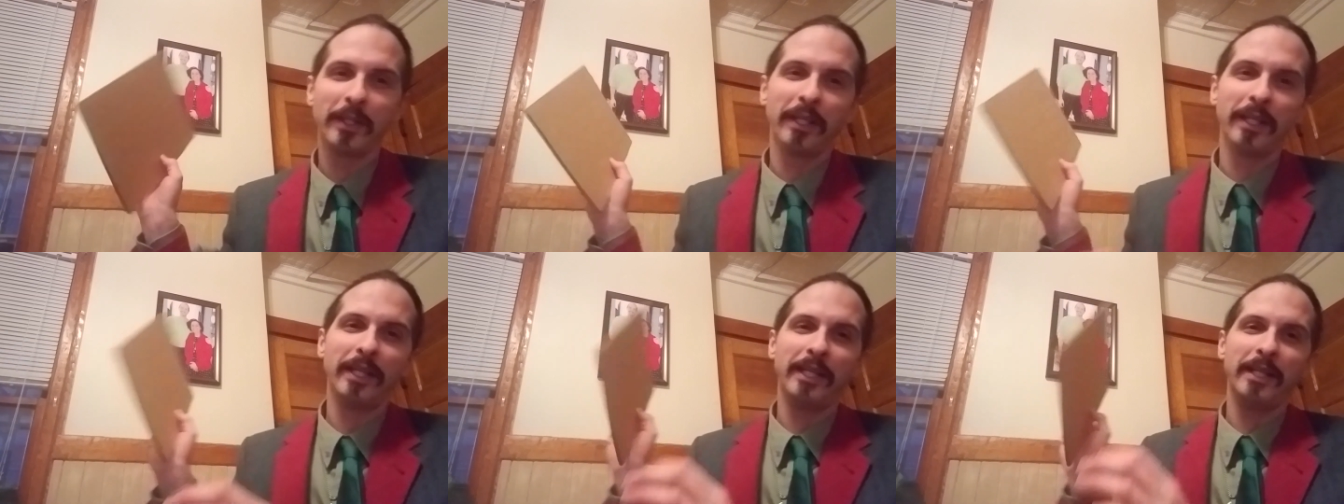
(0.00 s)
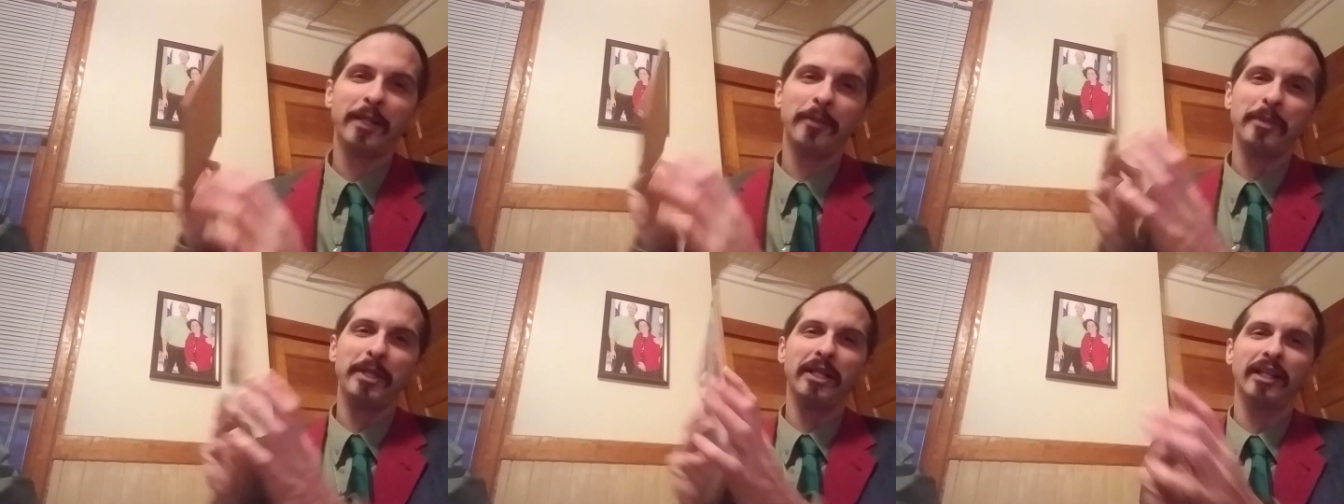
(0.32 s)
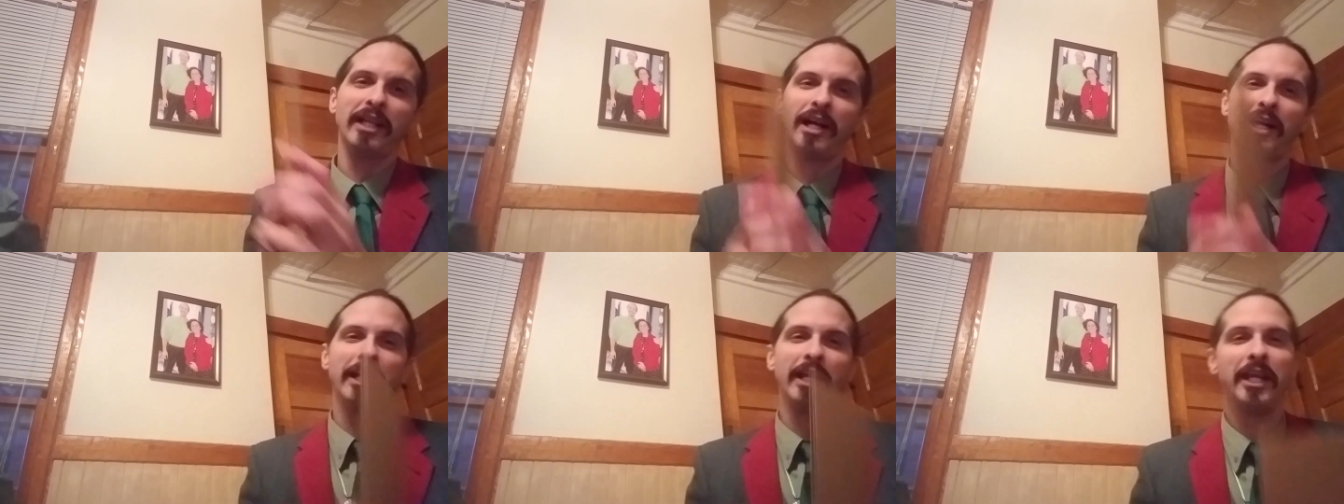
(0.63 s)
And there'll be a
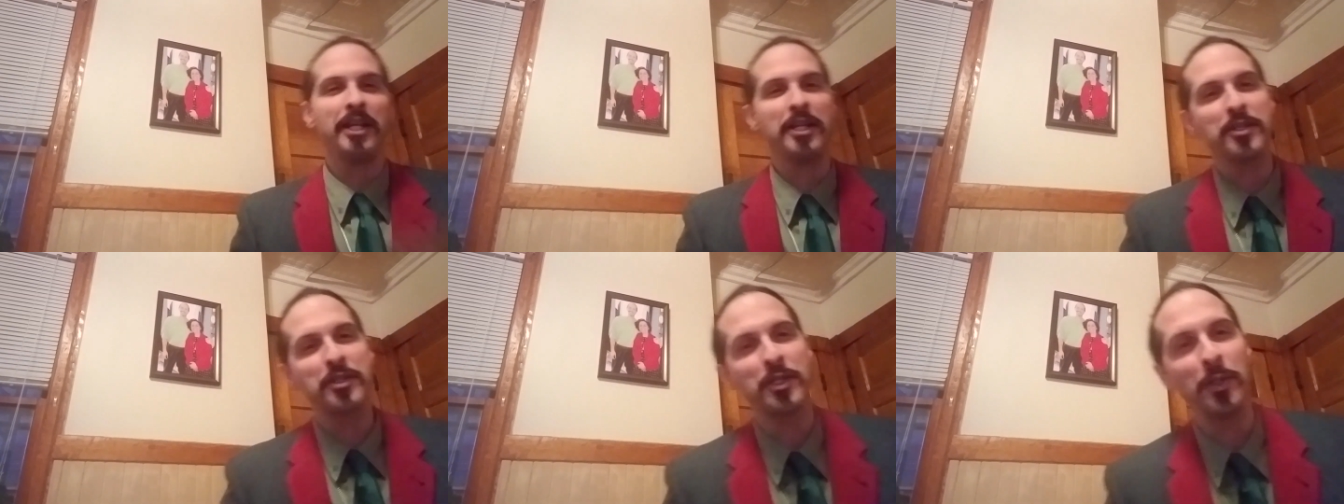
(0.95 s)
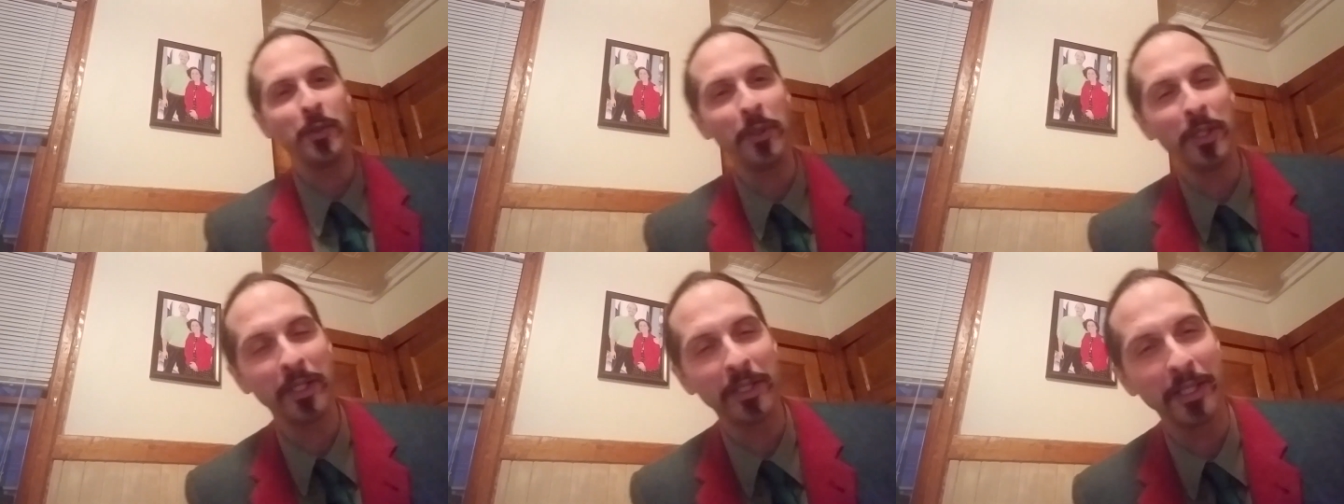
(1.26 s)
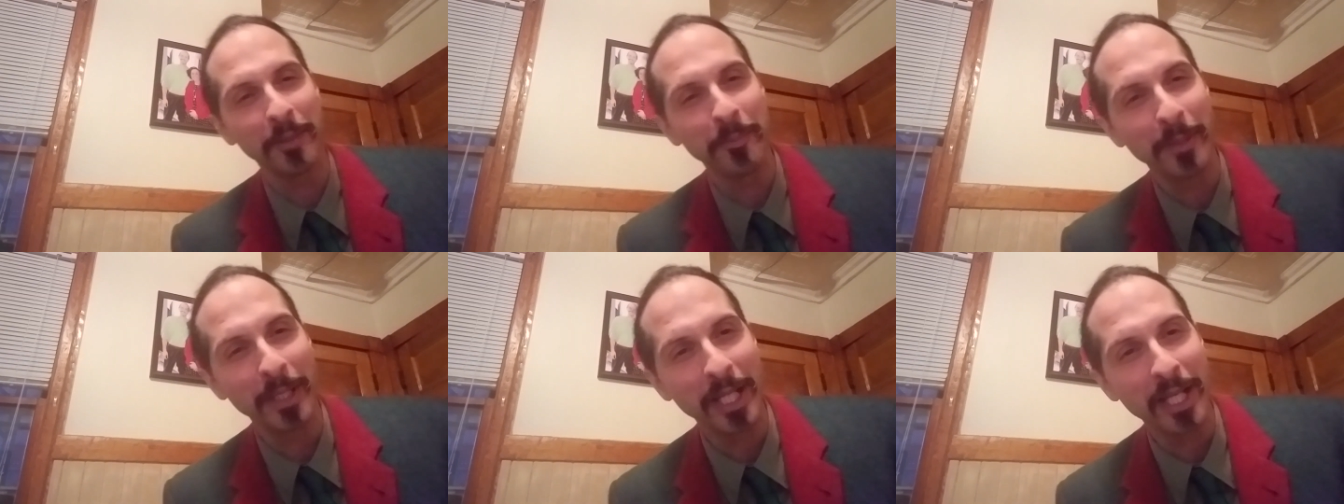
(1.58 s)
lot of haters in New
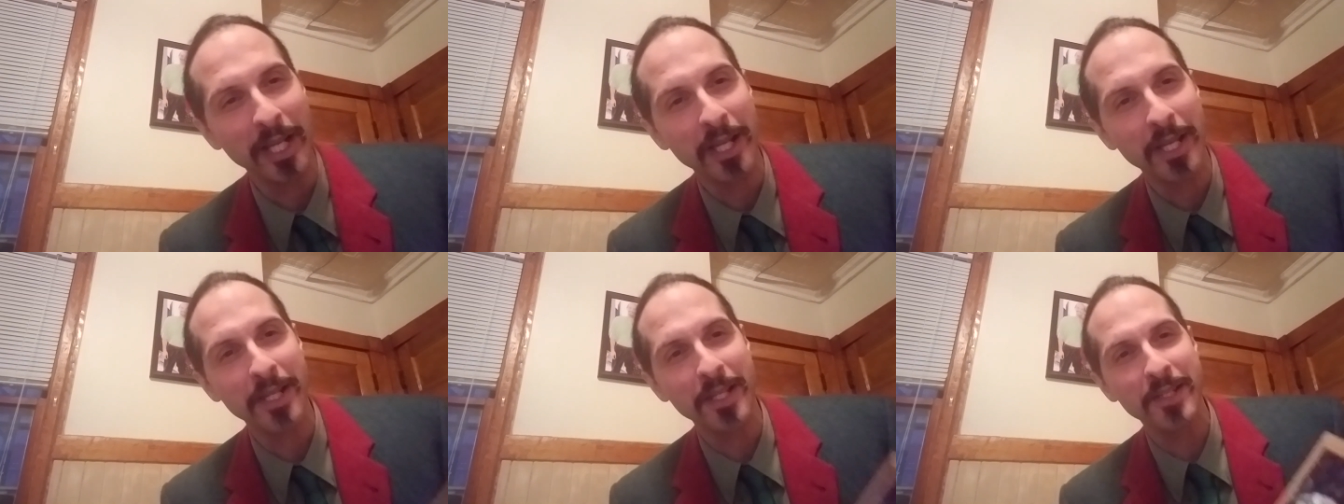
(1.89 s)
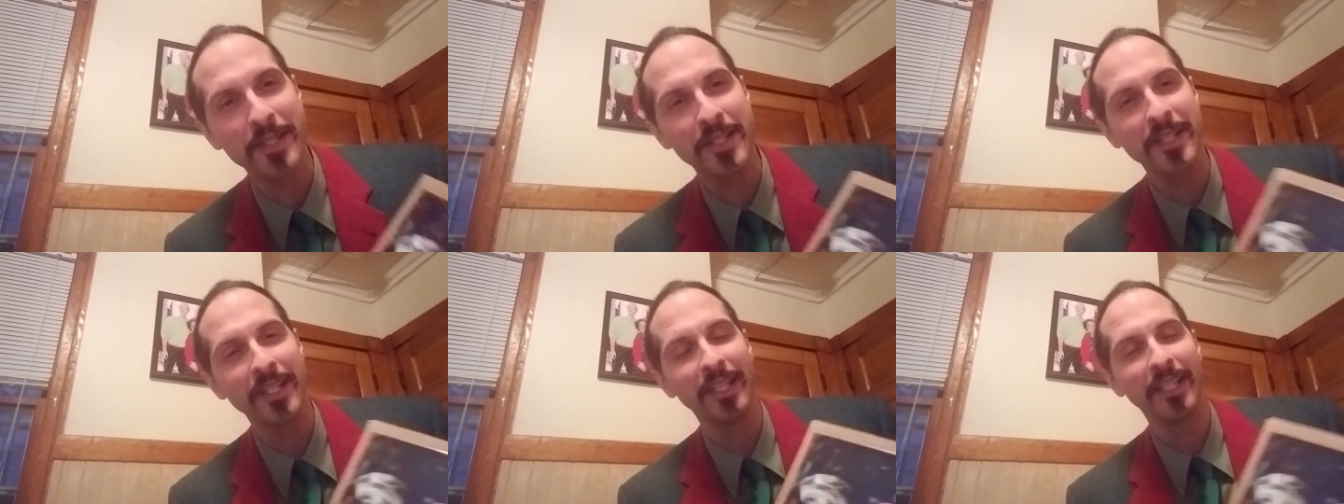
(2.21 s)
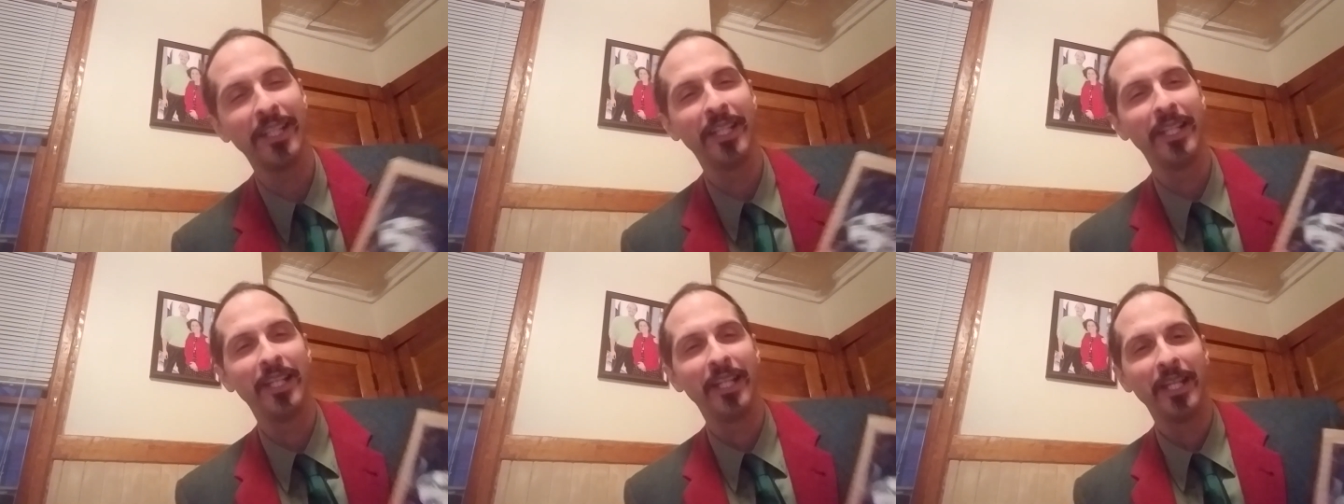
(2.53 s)
England because
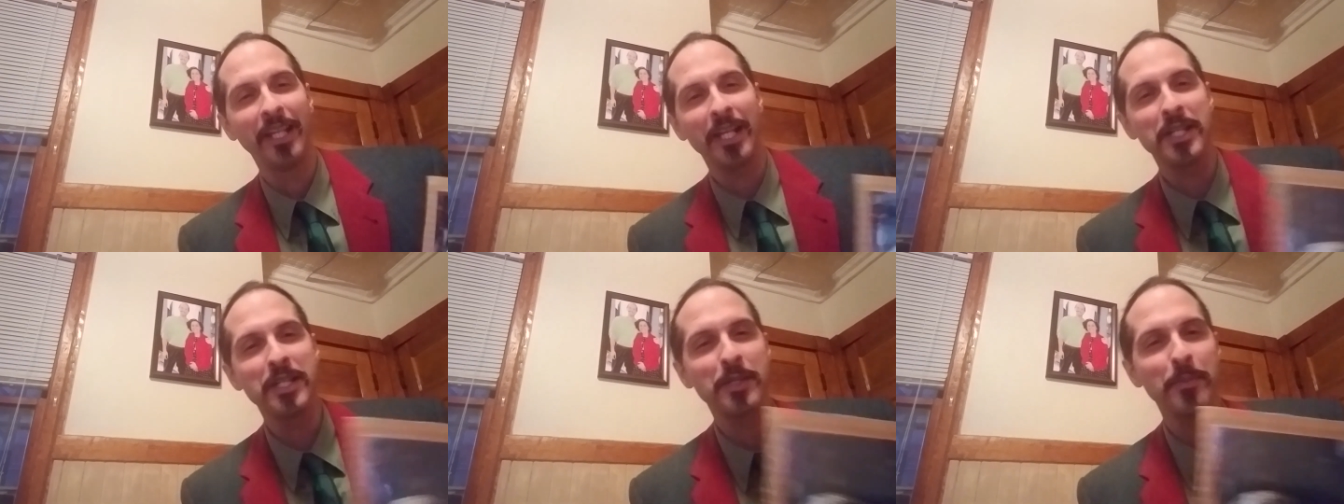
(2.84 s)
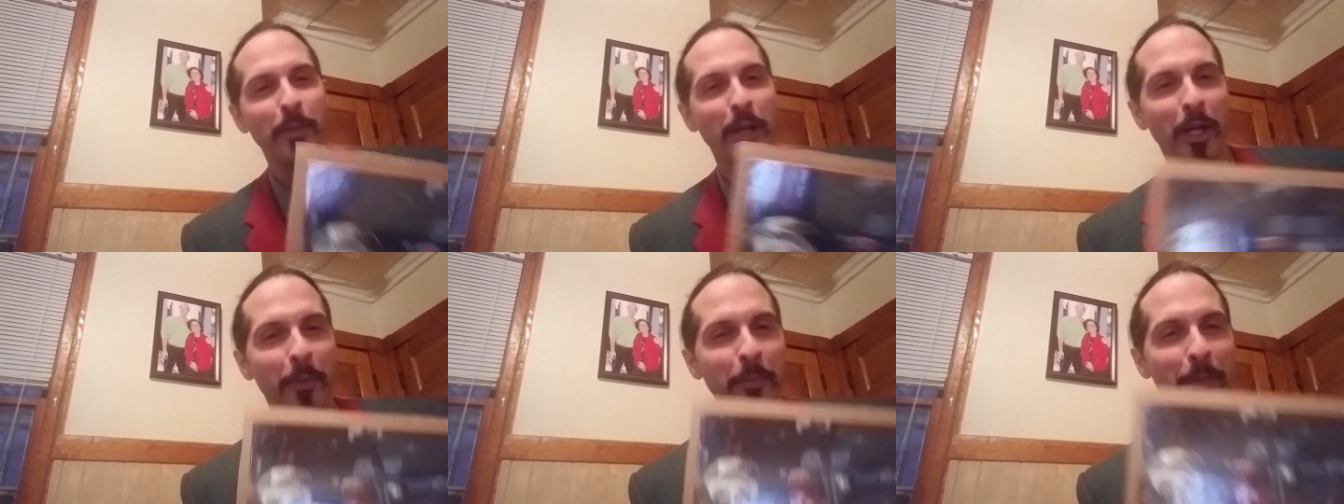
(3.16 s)
it's Mark